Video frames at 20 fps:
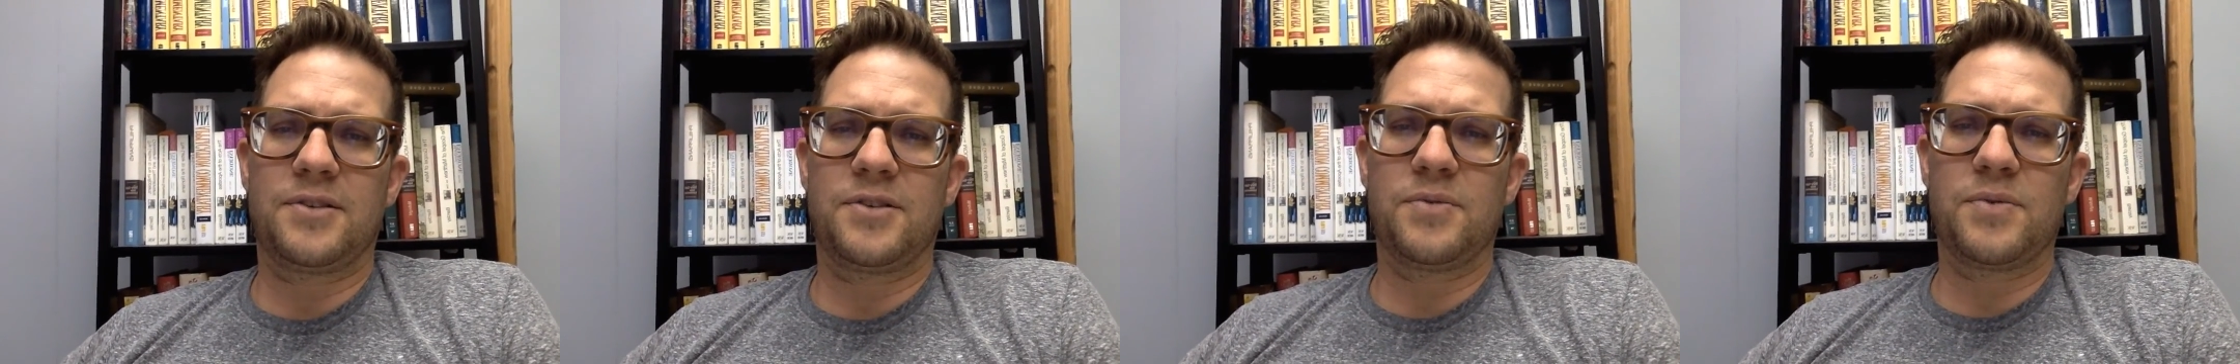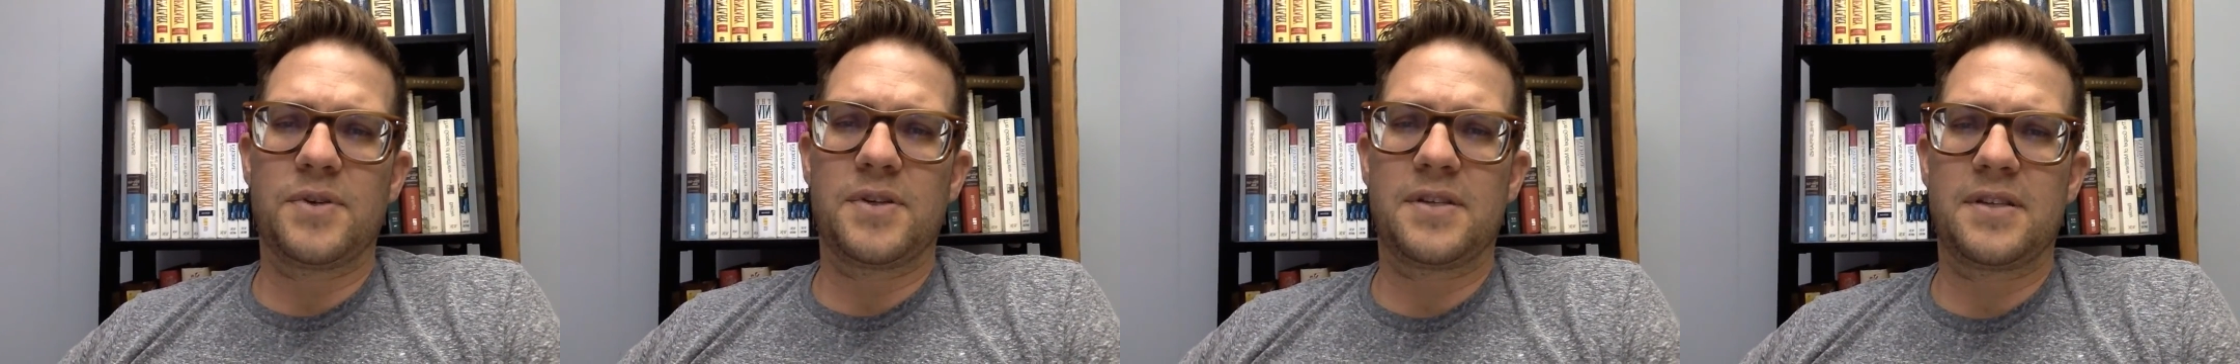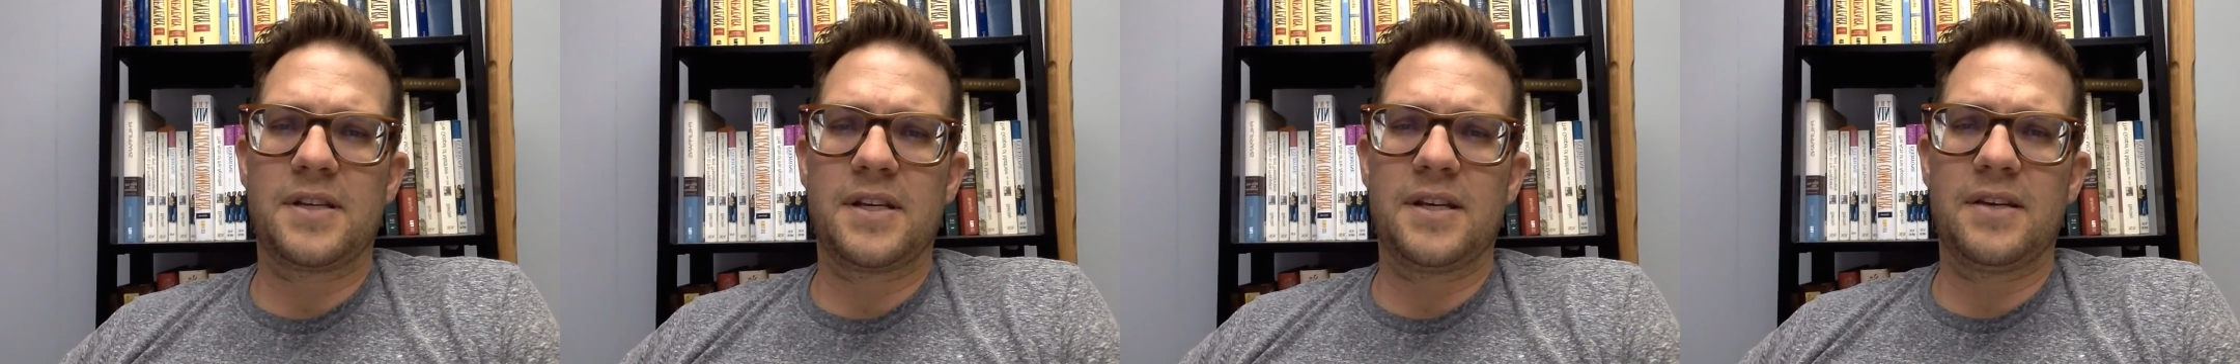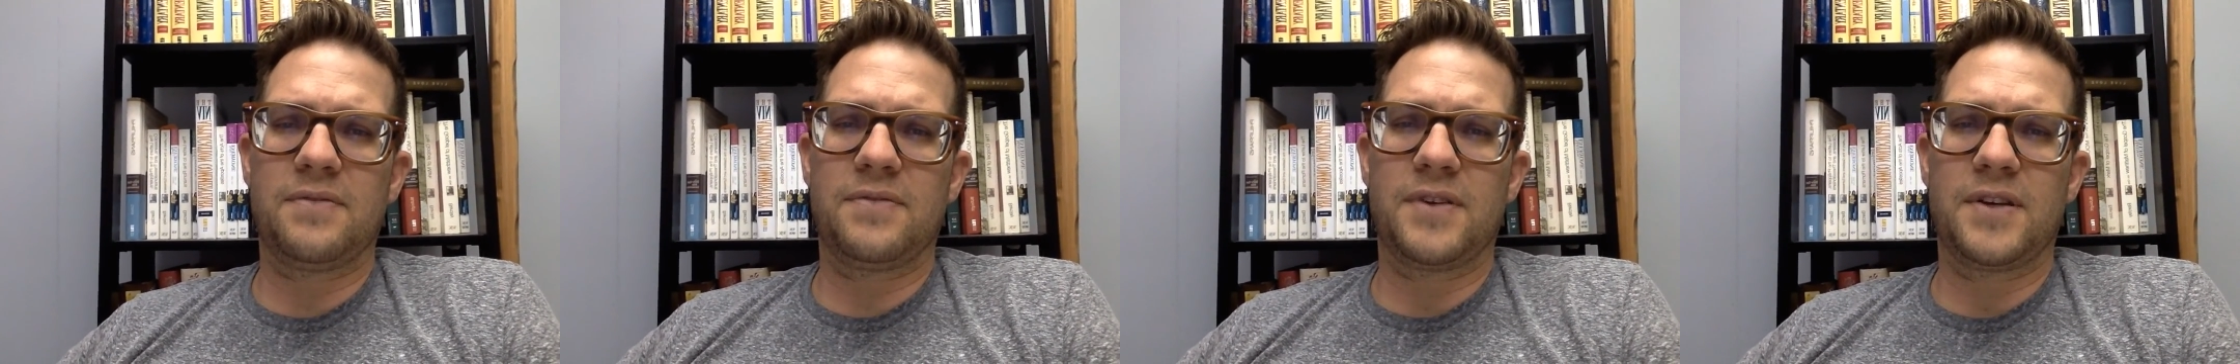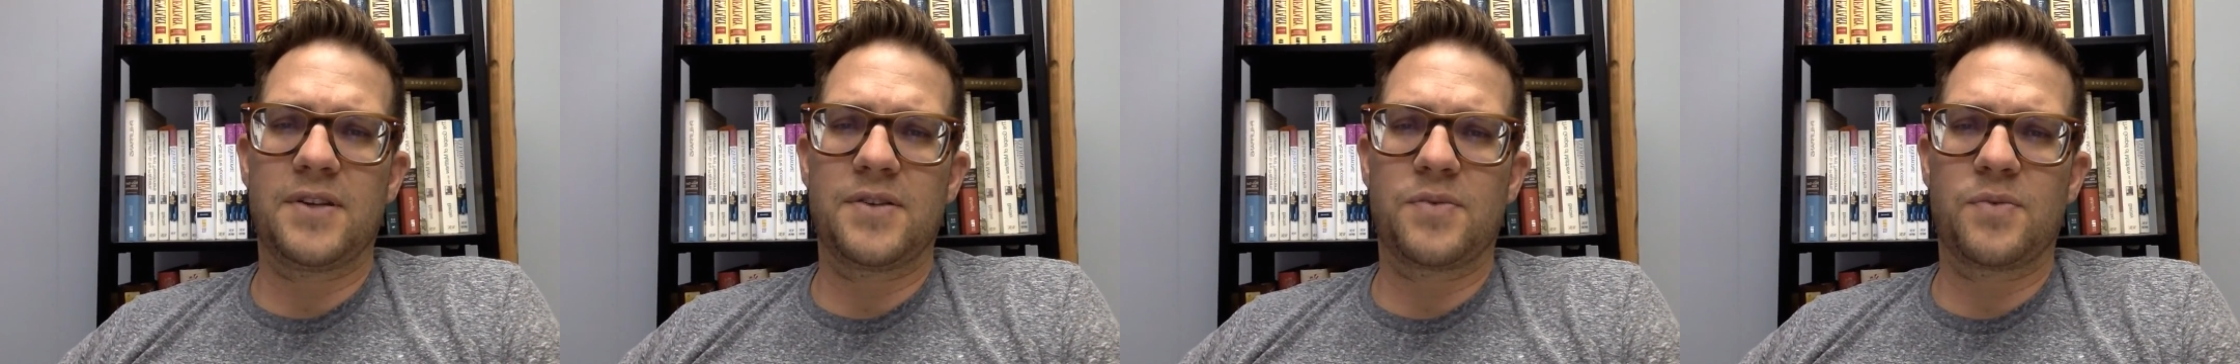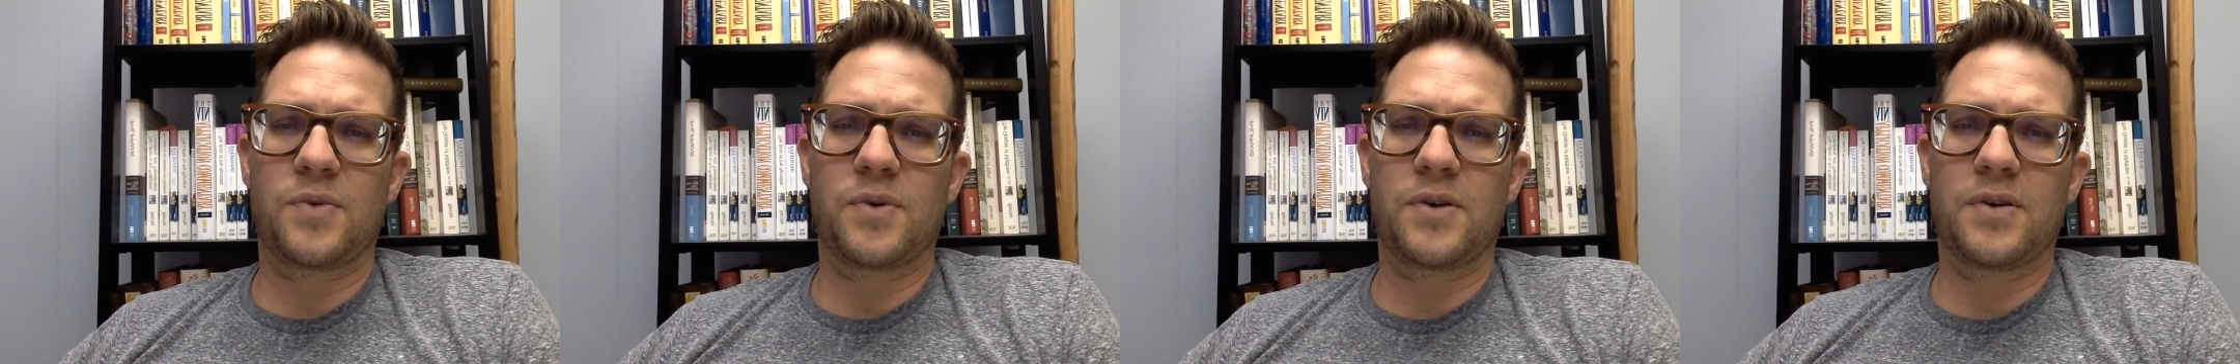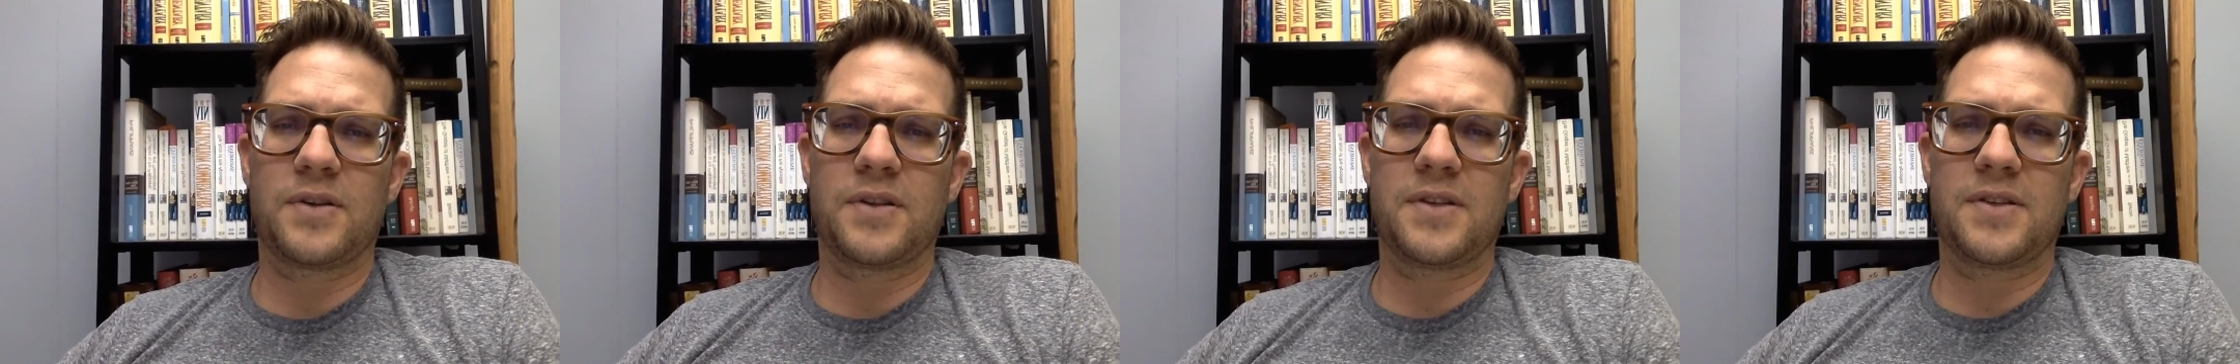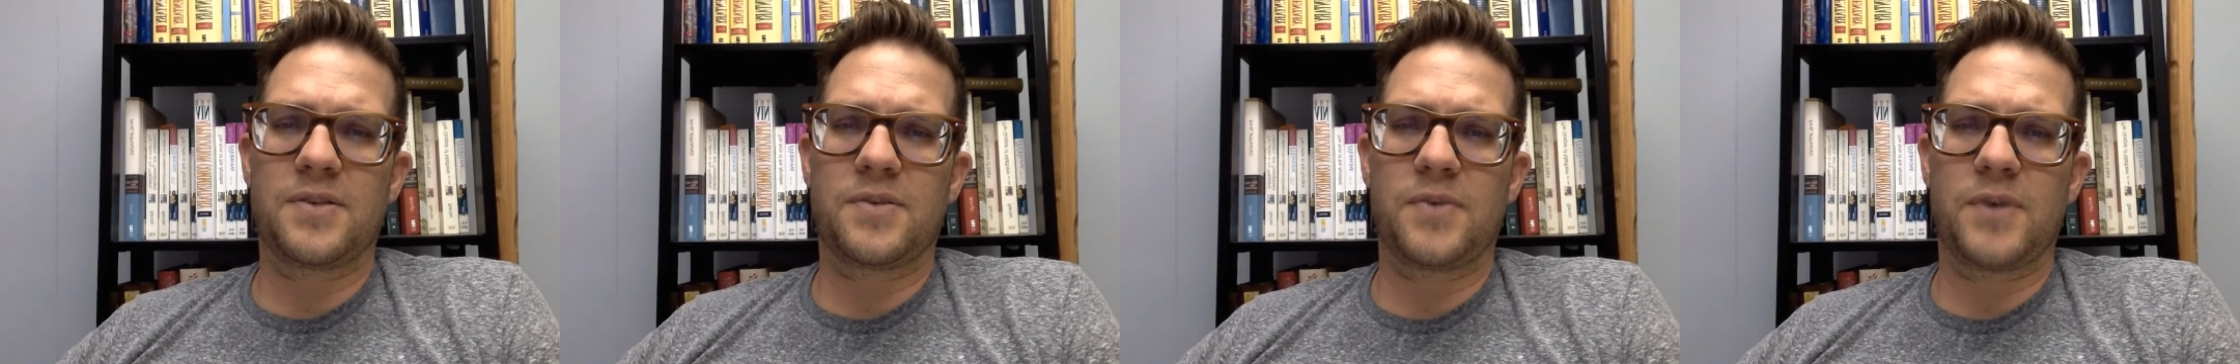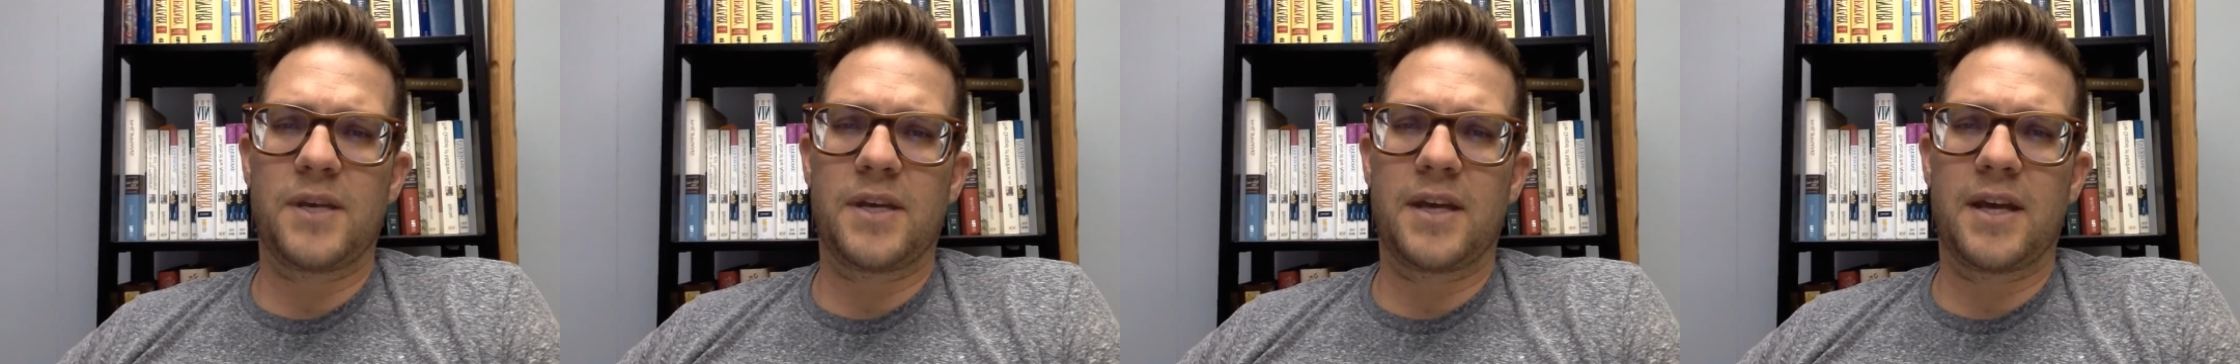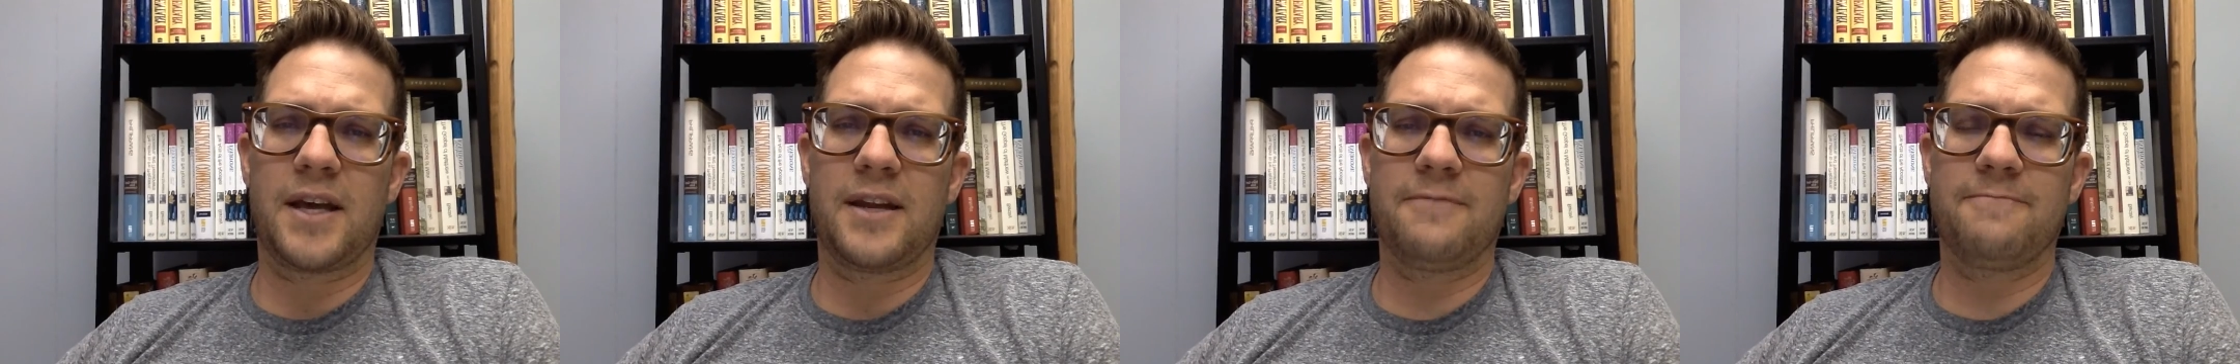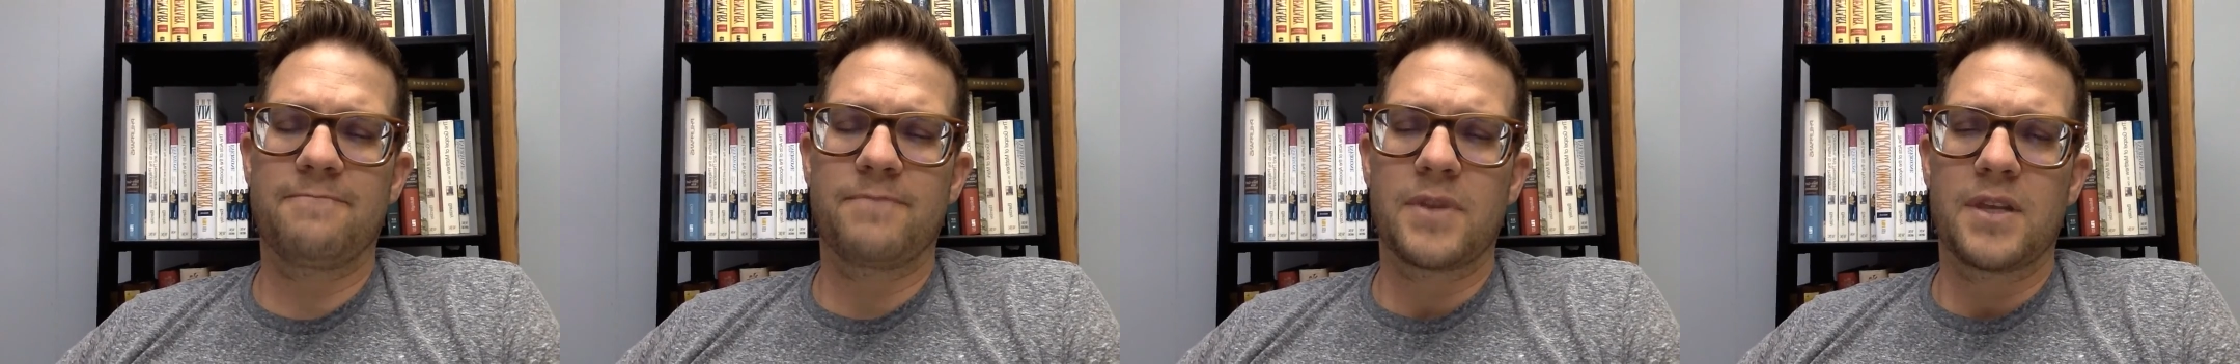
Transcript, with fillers: to receive his word this weekend.